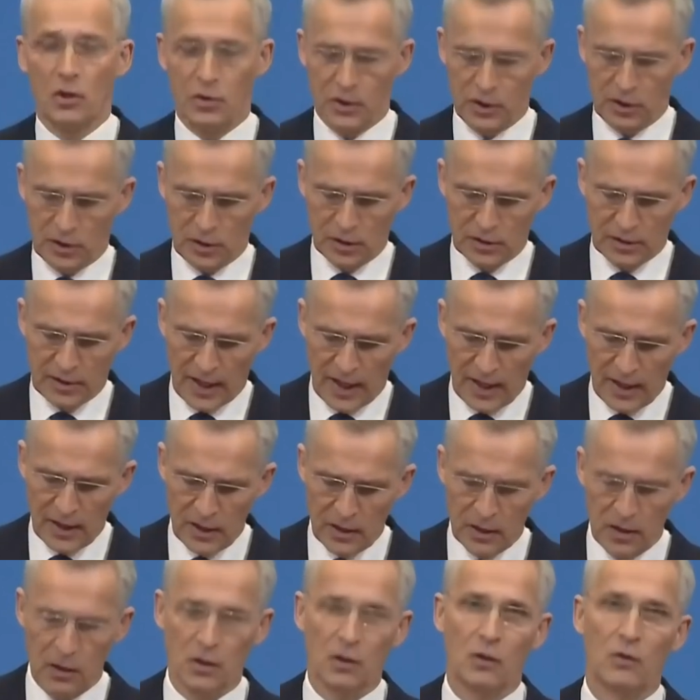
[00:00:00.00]
Article
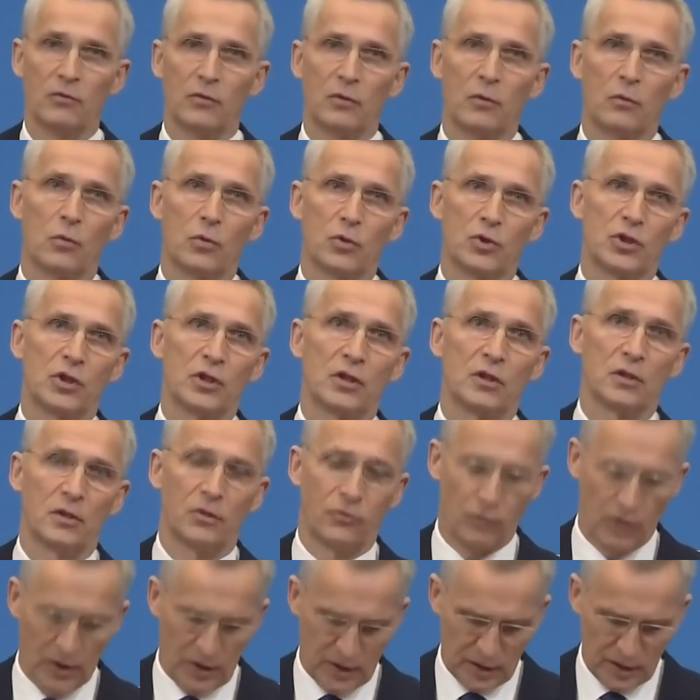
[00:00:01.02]
10 of the Washington
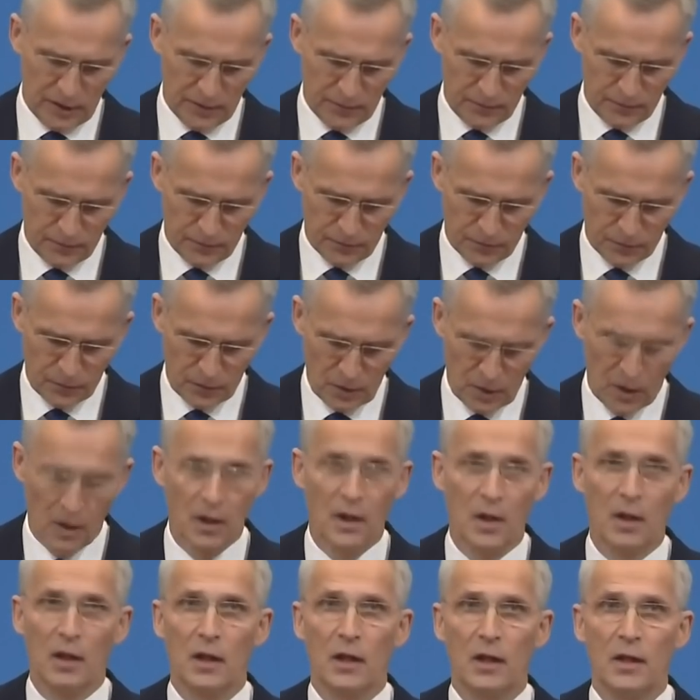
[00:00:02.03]
Treaty.
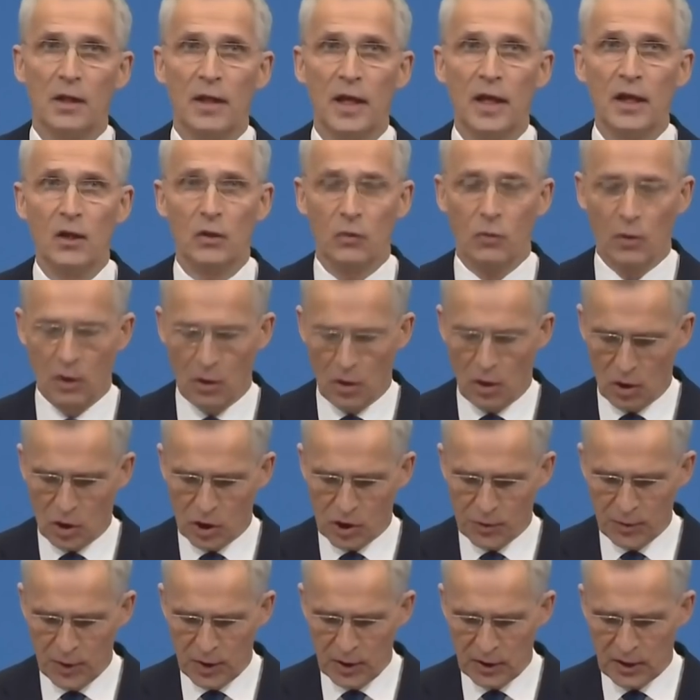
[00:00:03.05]
NATO
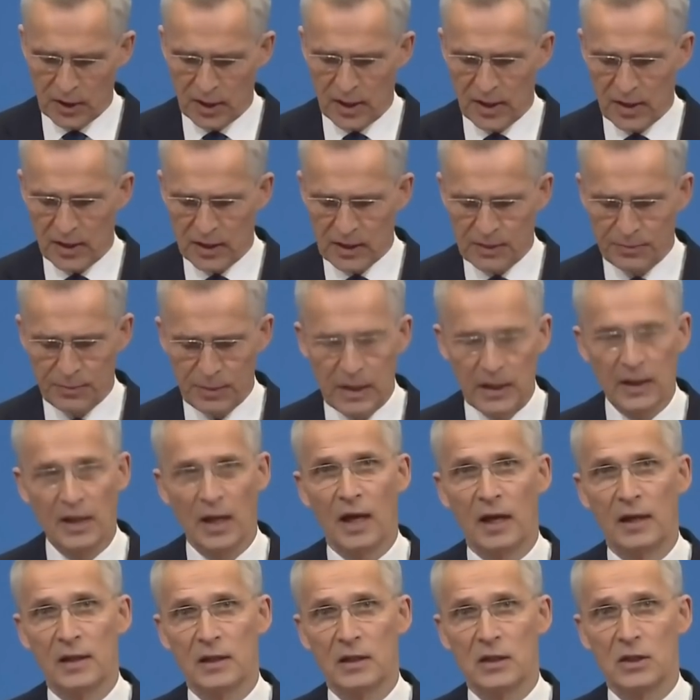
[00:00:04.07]
enlargement has been
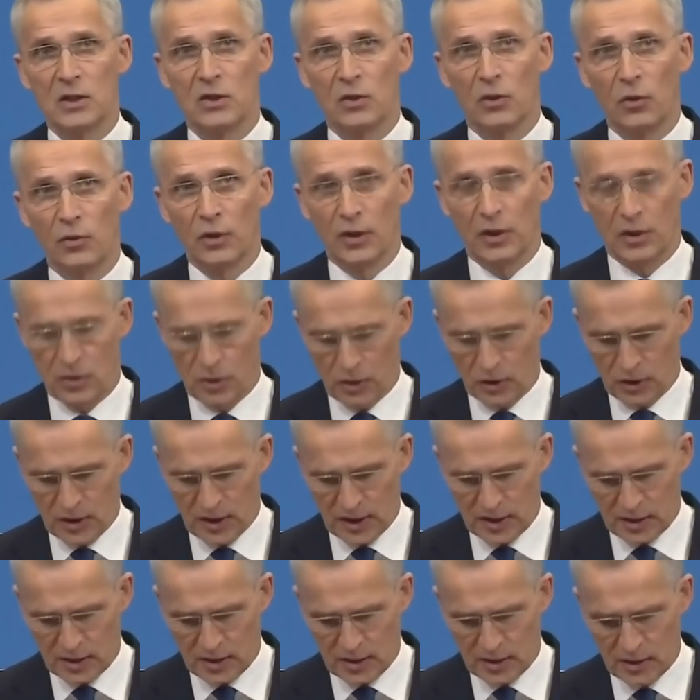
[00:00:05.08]
an historic
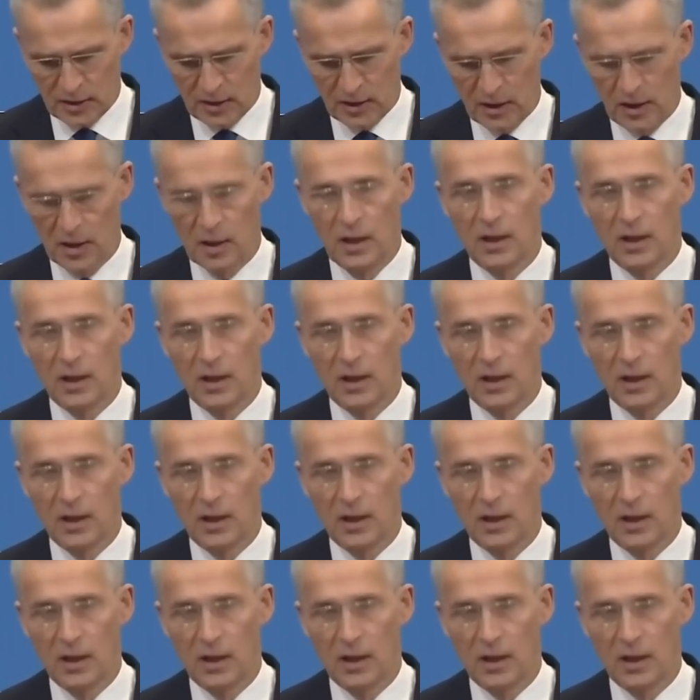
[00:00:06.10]
success,